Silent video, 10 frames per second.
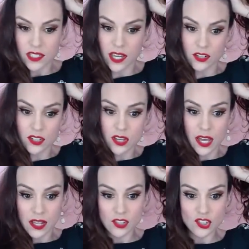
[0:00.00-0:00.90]
of this
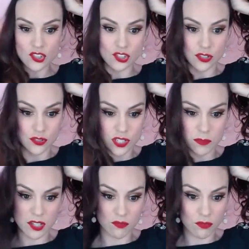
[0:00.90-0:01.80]
hairstyle is to show you
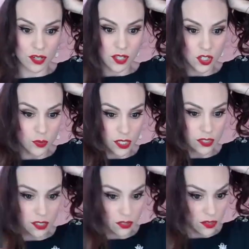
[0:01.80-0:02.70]
something really quick
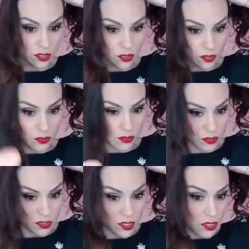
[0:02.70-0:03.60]
that you can do.
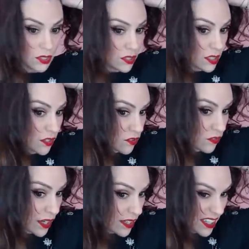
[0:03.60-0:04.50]
If
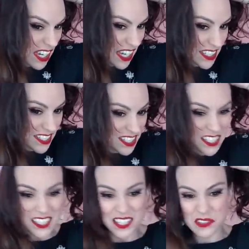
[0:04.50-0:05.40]
you've got,
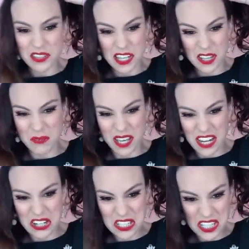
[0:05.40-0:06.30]
see how tangly my
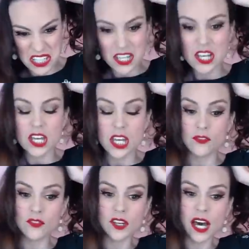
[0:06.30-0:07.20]
hair is?
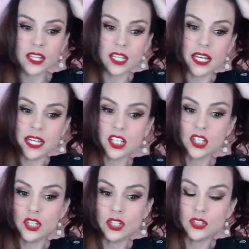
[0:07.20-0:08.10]
If you've got like
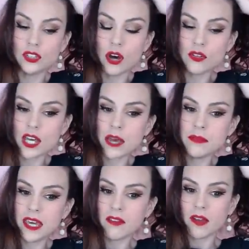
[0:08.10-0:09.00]
no
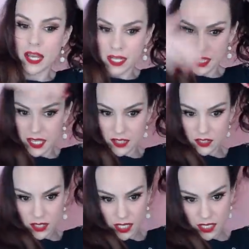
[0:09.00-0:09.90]
time to get ready and
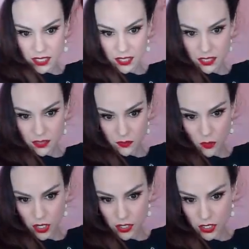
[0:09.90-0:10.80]
you're like, you
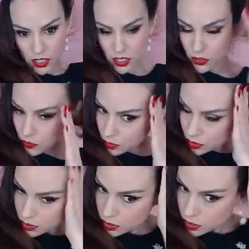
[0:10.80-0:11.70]
want to look cute.